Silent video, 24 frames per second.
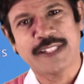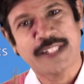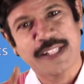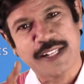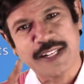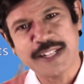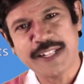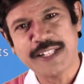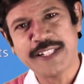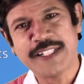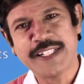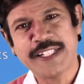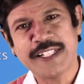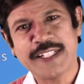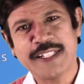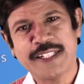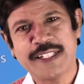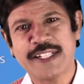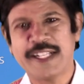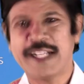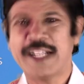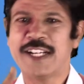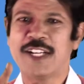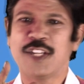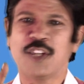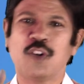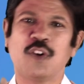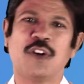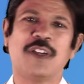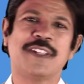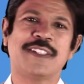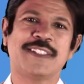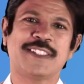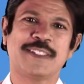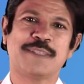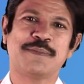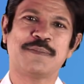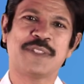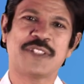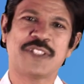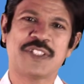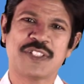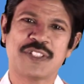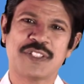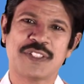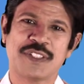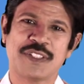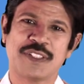content and
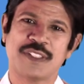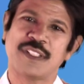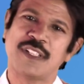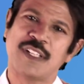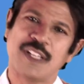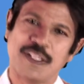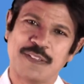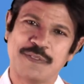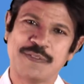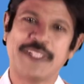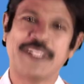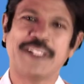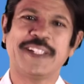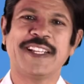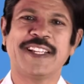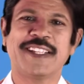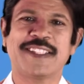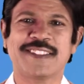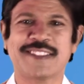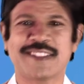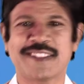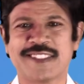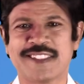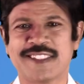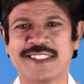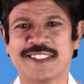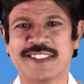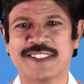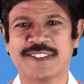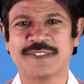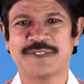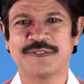concept of the text.